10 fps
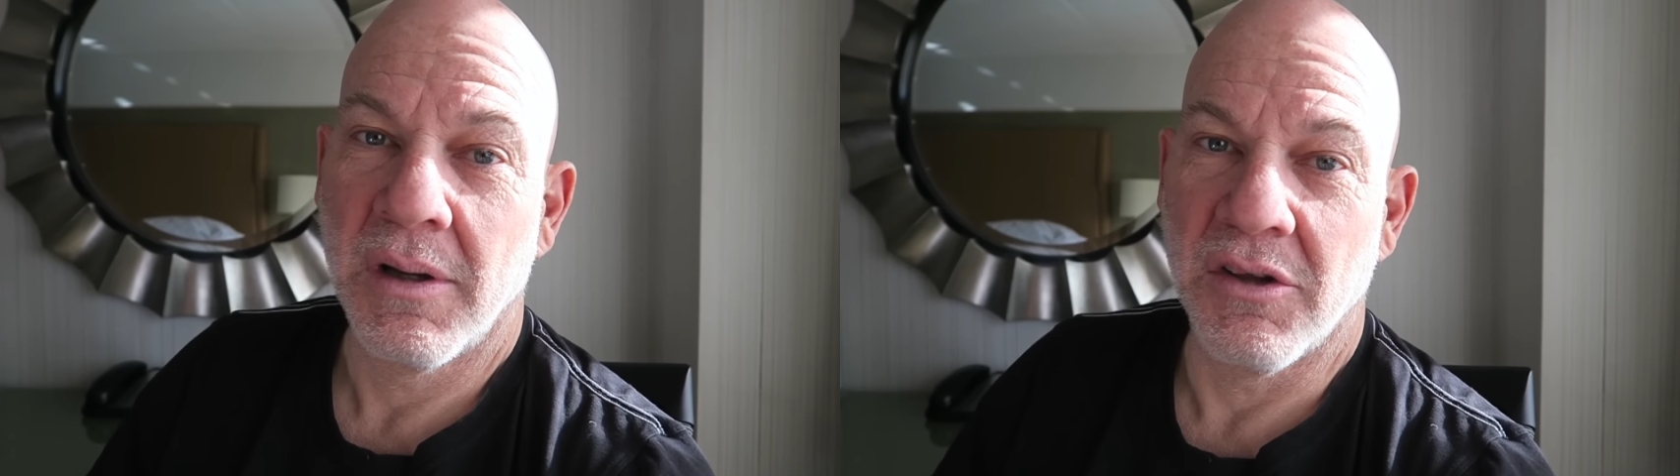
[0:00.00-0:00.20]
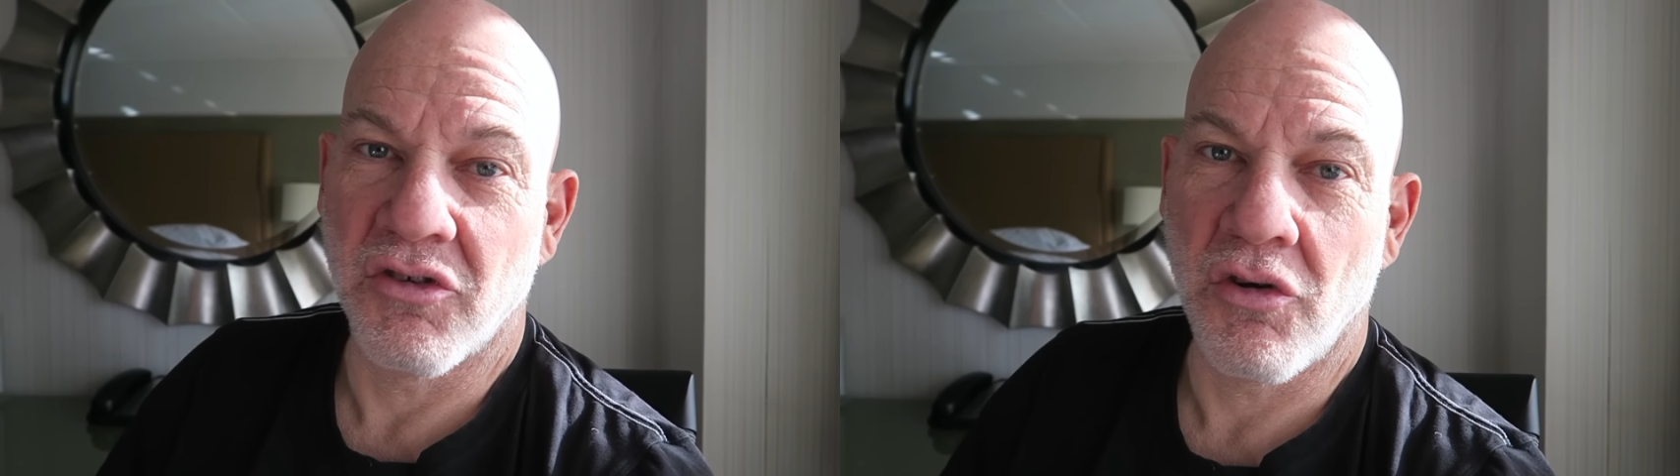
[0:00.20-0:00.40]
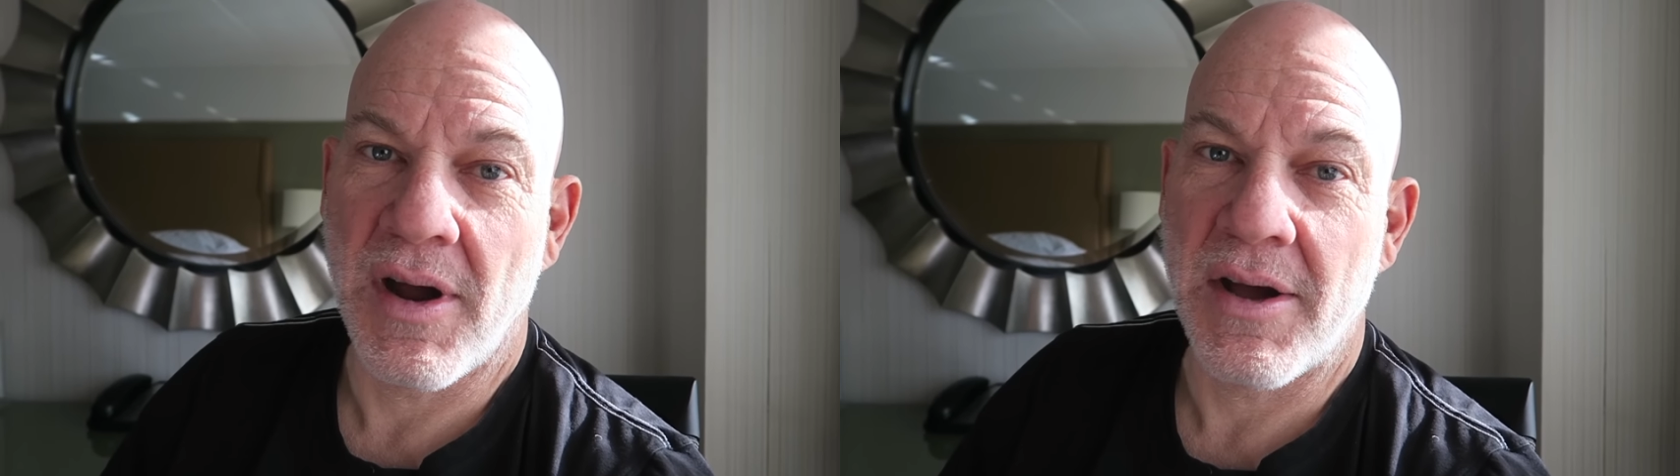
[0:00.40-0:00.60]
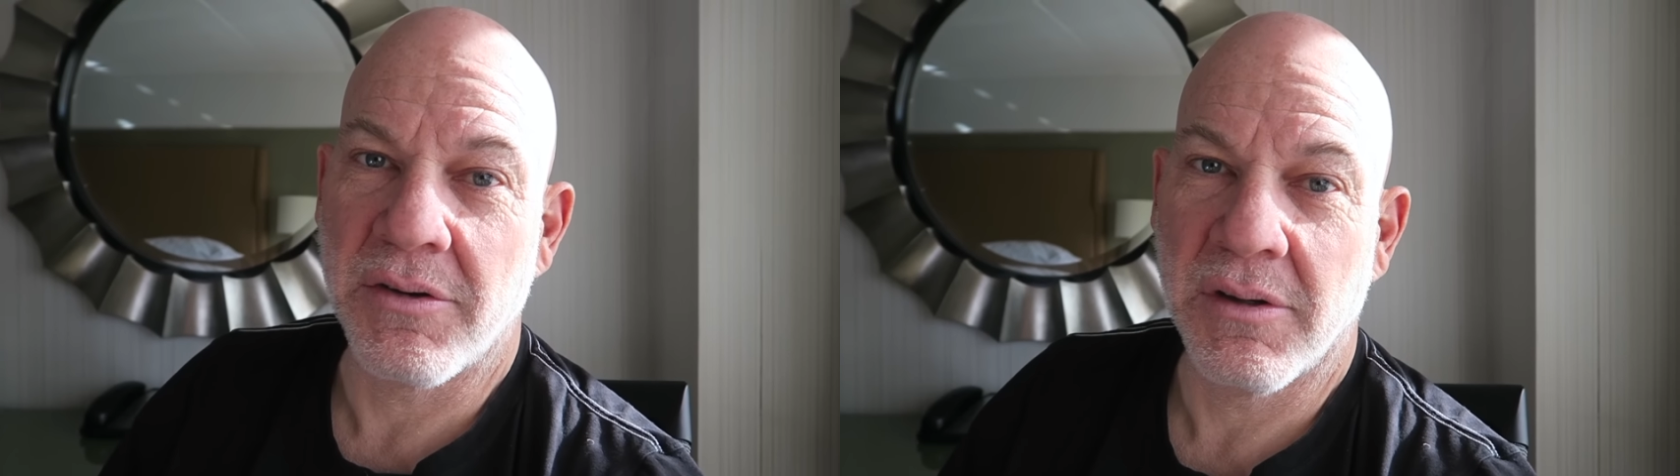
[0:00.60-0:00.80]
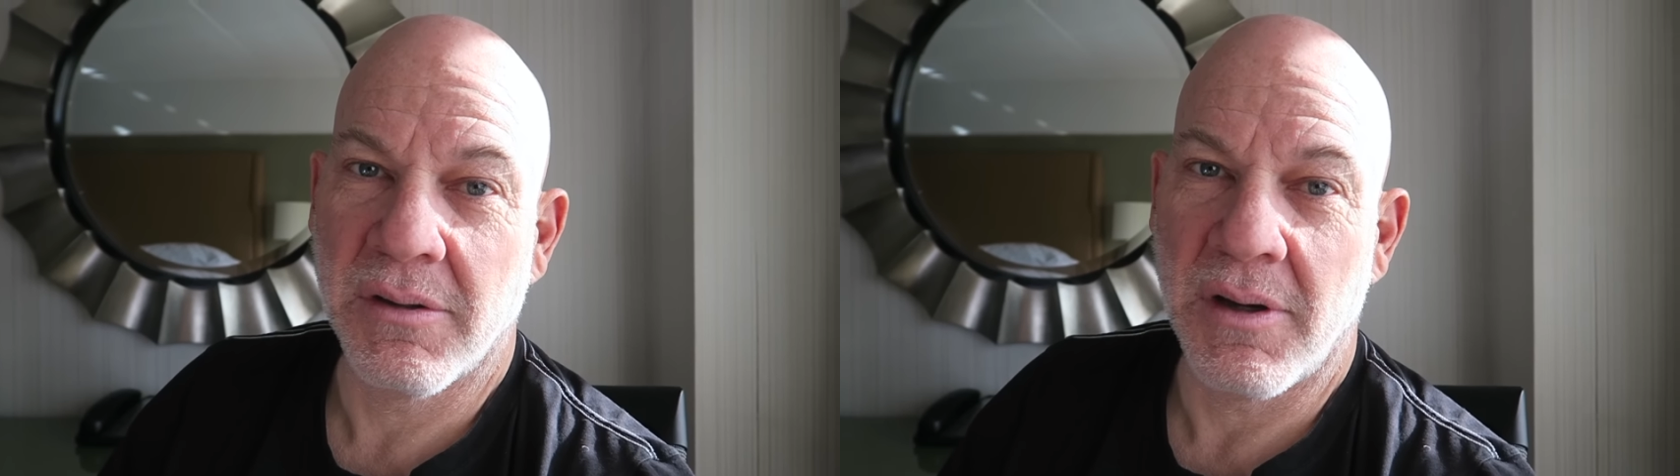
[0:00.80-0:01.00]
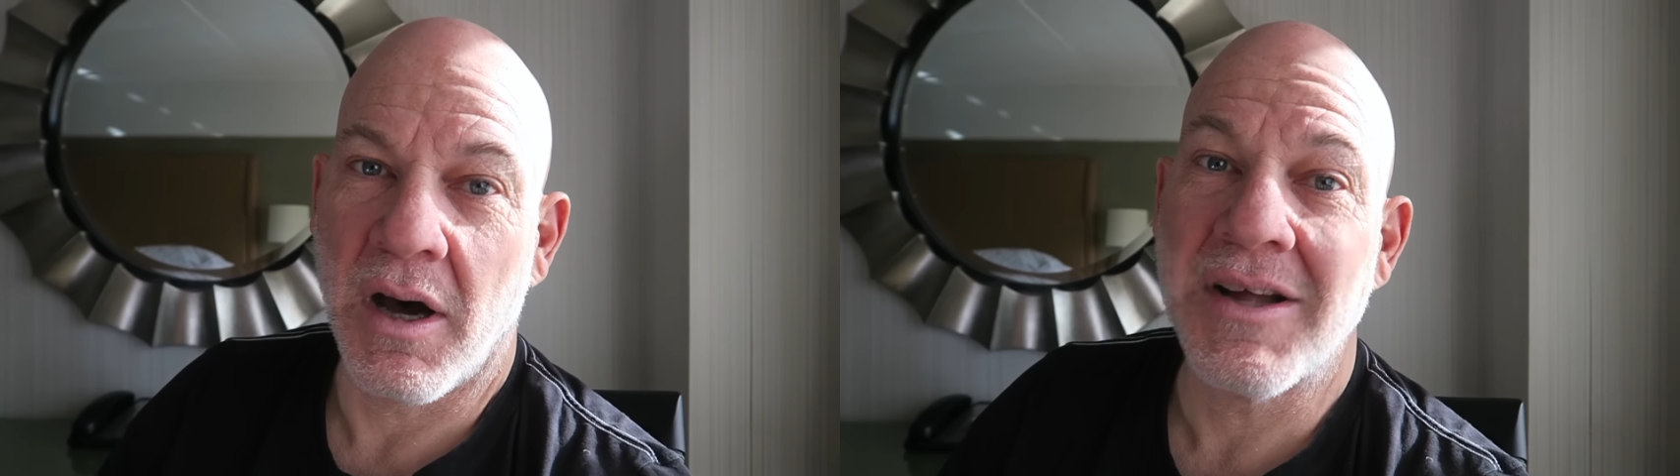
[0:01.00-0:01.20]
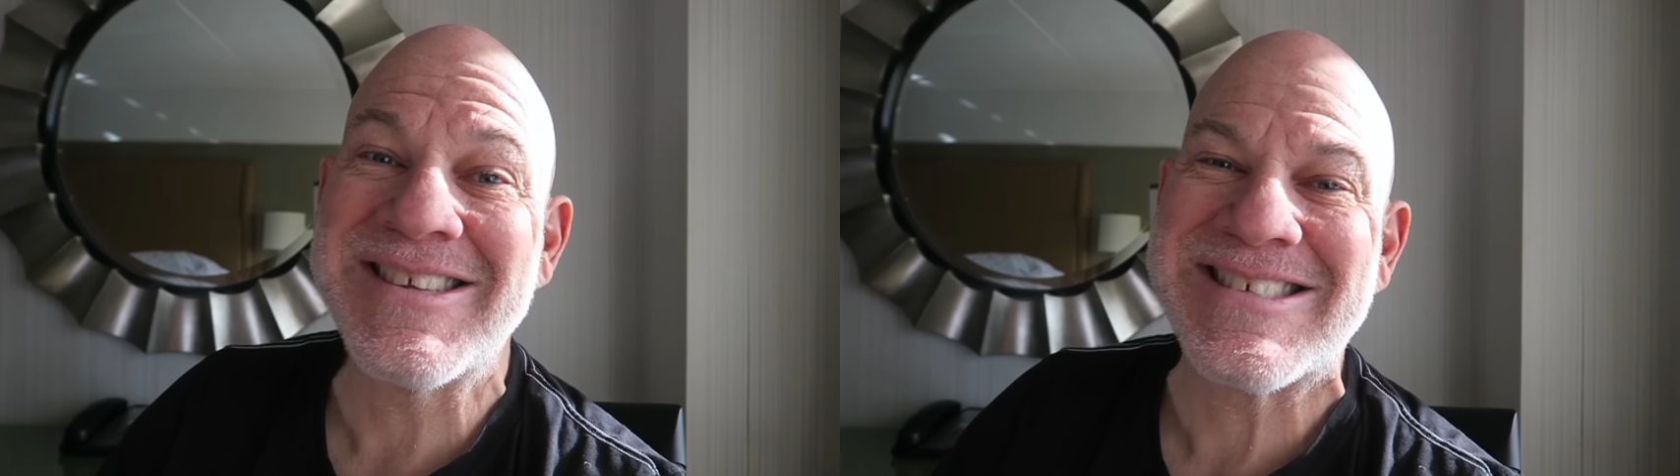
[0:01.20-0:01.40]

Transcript: is crowned on